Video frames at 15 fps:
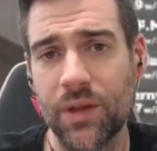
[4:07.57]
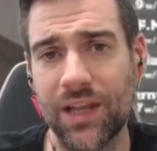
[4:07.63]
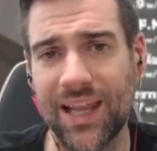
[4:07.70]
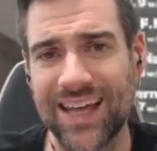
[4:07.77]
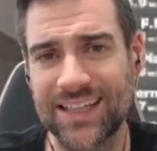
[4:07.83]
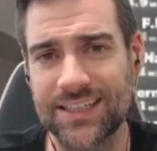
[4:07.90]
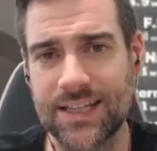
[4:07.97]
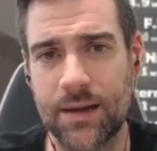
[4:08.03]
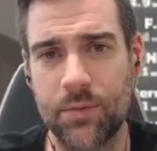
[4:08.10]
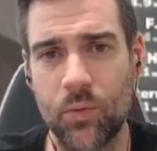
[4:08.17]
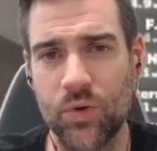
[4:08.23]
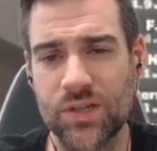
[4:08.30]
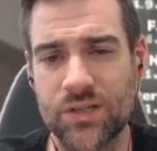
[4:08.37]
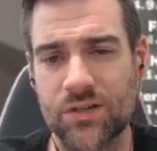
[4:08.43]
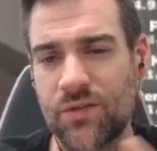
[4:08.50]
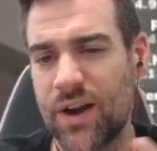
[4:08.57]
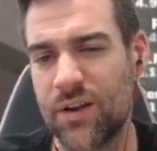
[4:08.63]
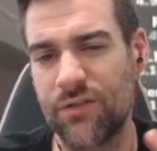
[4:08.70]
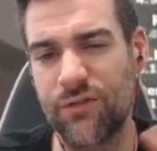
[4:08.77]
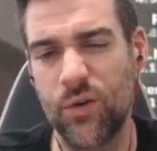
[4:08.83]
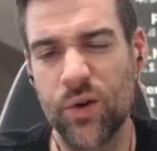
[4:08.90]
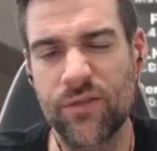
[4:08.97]
the leg snapper, which is around a
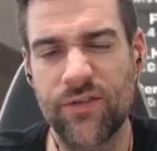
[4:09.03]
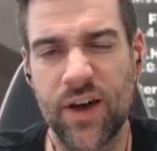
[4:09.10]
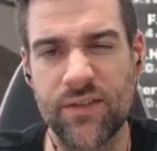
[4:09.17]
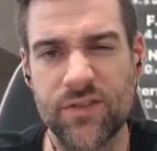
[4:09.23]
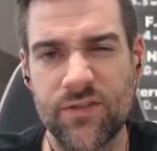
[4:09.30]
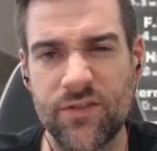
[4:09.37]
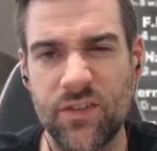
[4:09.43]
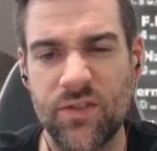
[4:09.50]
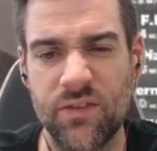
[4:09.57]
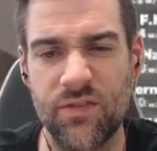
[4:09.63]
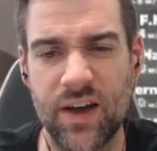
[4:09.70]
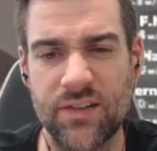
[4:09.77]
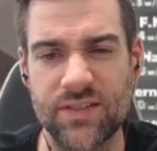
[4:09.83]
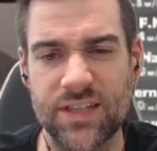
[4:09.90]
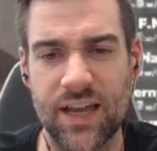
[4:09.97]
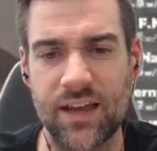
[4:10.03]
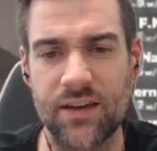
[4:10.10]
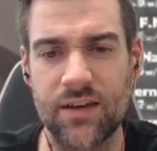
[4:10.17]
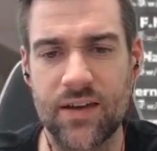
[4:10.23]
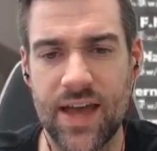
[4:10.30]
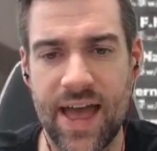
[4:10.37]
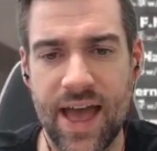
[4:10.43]
45 to 55
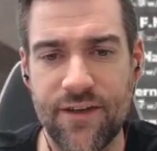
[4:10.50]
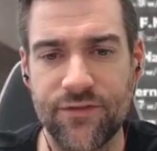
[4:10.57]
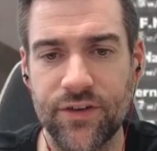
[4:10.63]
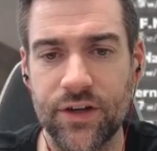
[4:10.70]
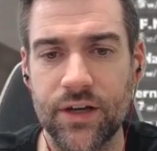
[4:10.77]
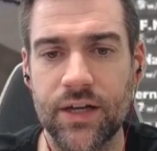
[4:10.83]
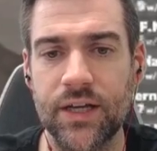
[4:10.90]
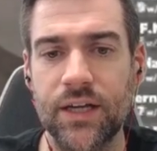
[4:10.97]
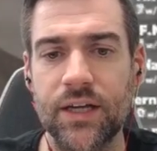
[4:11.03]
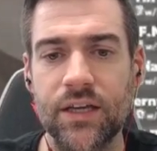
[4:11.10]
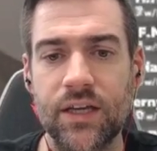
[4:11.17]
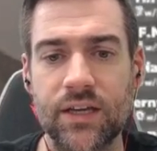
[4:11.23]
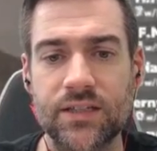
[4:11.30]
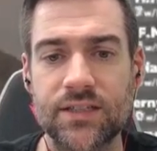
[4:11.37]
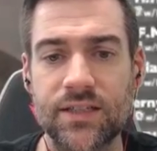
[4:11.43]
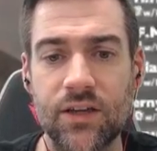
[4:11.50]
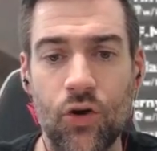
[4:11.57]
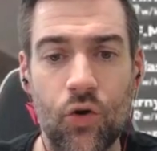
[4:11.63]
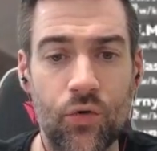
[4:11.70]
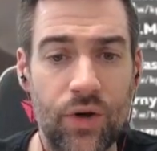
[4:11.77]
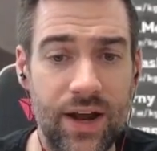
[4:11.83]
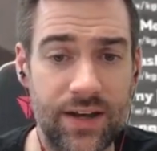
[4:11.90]
second effort. You can see
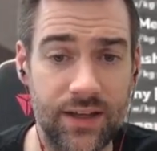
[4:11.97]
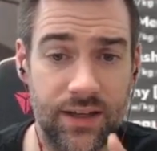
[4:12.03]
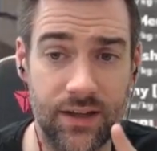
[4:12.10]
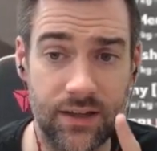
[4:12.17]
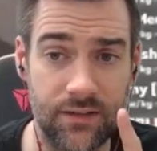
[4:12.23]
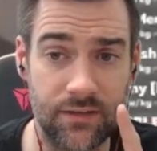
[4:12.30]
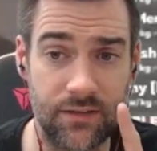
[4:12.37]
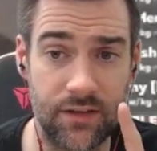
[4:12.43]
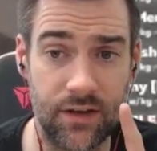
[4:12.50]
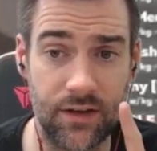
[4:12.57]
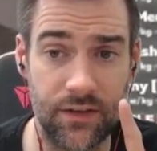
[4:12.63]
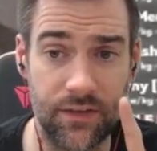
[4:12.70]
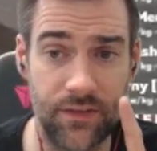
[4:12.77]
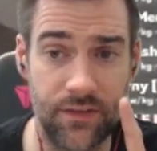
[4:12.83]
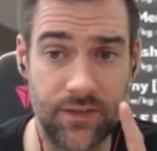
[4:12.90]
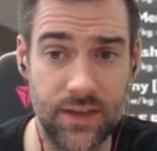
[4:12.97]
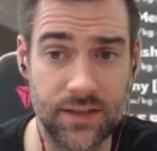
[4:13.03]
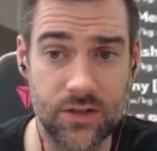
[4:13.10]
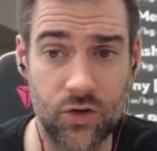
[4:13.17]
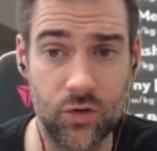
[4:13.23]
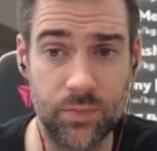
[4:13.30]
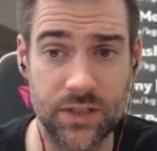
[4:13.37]
already that this
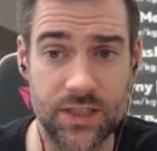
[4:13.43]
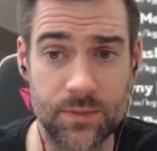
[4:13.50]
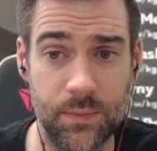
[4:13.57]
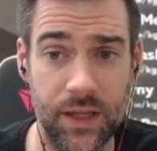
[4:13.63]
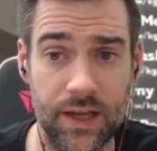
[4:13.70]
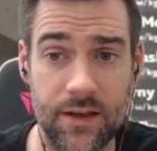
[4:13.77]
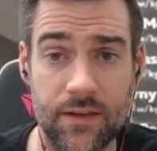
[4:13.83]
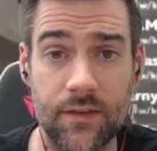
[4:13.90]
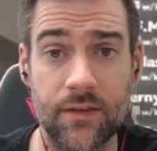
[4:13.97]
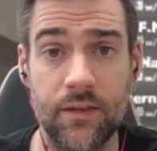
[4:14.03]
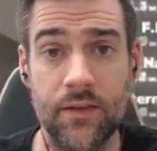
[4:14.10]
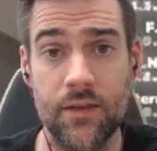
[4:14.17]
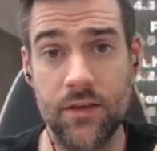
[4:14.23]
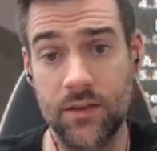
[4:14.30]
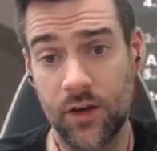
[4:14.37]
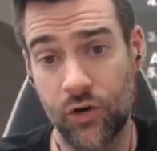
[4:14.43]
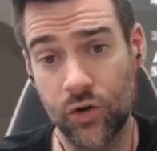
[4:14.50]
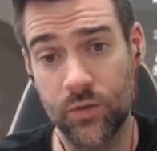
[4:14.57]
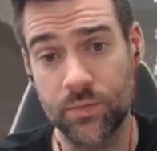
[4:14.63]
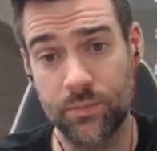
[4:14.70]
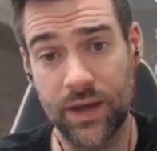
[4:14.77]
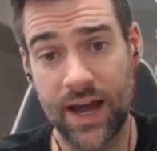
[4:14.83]
group is splitting. The
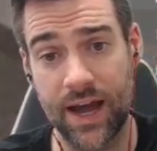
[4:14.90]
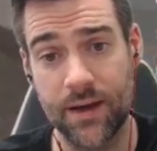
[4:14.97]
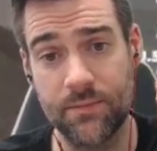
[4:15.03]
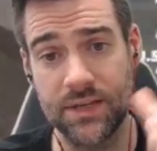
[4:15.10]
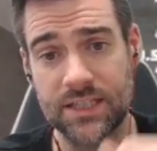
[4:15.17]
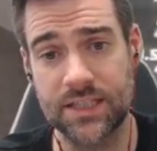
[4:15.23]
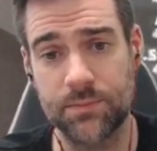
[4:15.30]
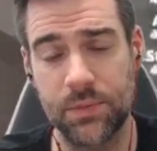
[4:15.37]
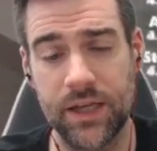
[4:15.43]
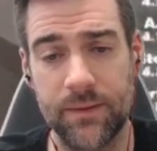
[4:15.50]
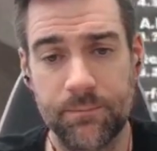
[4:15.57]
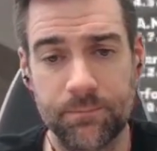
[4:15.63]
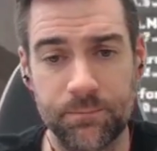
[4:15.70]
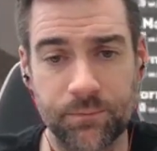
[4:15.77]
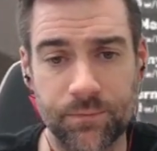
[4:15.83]
group behind me is split,